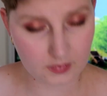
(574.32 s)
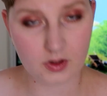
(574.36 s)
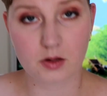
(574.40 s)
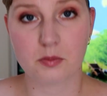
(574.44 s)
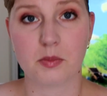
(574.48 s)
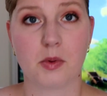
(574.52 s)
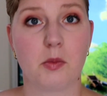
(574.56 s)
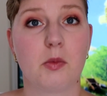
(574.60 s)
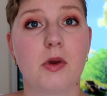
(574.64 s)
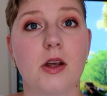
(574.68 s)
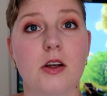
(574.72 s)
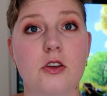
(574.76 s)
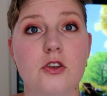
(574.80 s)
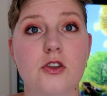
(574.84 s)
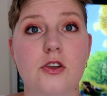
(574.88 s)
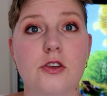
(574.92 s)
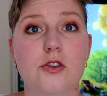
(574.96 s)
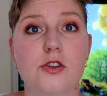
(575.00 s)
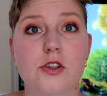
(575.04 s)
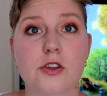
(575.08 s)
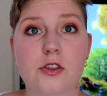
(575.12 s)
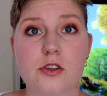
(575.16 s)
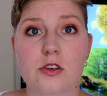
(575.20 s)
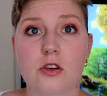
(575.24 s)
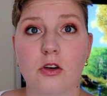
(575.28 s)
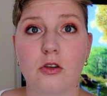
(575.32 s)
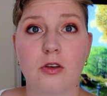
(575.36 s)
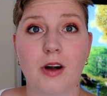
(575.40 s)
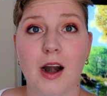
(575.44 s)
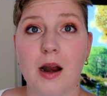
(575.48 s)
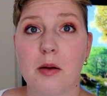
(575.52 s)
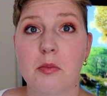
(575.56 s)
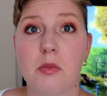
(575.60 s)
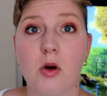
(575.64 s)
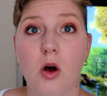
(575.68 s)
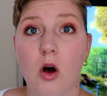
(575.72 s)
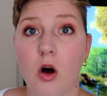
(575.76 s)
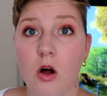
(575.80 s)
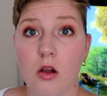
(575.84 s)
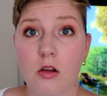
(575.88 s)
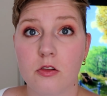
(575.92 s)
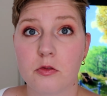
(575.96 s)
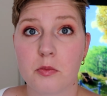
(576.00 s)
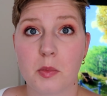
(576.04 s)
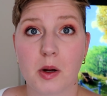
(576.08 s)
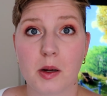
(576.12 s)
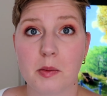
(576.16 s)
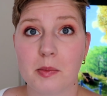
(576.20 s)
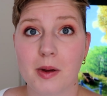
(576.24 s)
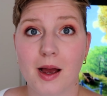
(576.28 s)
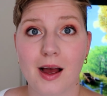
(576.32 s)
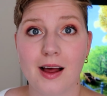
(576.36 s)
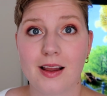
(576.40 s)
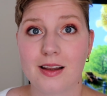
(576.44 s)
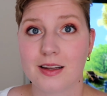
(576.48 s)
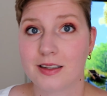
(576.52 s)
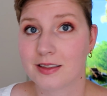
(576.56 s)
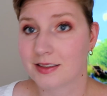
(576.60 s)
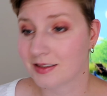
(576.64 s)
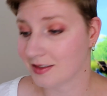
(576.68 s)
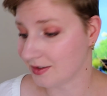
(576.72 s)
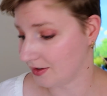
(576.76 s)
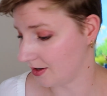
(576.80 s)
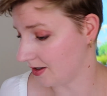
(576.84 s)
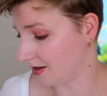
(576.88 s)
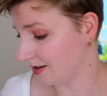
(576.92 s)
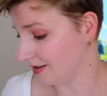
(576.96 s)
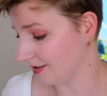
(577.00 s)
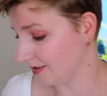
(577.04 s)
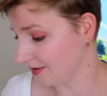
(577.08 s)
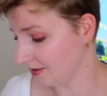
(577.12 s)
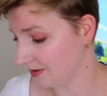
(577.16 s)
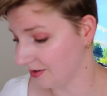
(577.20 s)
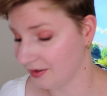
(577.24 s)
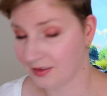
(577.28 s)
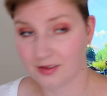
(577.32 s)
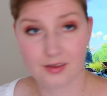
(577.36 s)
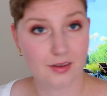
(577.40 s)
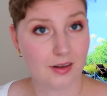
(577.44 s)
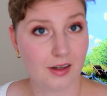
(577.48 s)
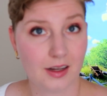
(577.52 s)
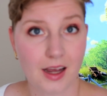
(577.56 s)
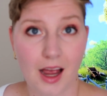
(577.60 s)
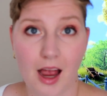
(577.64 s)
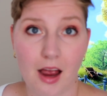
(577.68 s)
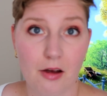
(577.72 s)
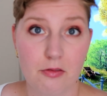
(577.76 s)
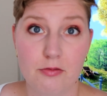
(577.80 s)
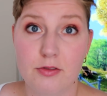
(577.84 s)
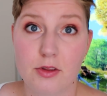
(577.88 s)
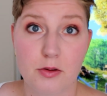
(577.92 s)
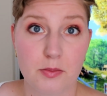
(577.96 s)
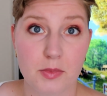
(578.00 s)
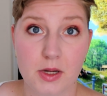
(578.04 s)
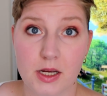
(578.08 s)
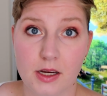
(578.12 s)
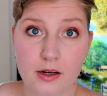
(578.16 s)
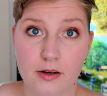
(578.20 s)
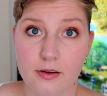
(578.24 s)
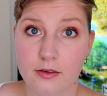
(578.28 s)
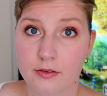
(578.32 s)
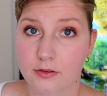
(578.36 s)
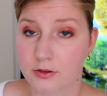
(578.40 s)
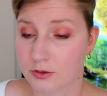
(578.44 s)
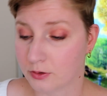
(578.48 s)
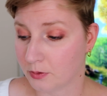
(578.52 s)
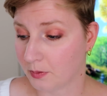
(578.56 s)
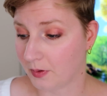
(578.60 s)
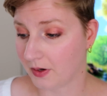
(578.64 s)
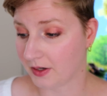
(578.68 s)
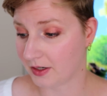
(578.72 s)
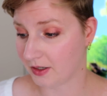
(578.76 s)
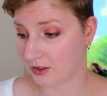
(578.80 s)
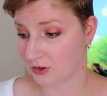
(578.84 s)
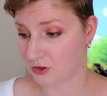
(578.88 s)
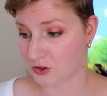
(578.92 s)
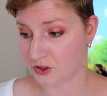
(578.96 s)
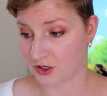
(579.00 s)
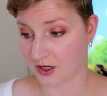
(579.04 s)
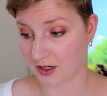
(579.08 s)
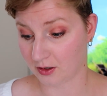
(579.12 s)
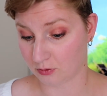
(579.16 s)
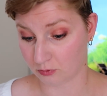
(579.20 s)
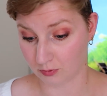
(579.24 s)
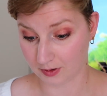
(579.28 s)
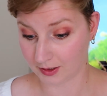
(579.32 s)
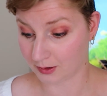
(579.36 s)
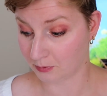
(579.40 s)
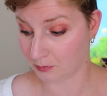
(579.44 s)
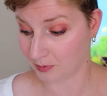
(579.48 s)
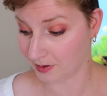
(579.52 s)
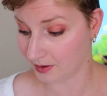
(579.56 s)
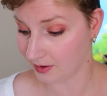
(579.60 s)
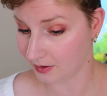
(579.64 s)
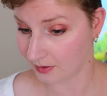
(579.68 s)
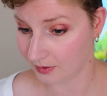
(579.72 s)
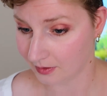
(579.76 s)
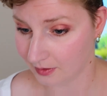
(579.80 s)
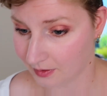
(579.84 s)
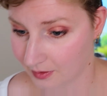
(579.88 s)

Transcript: Maybe I should just grab all of my palettes and have them here so I can check right away.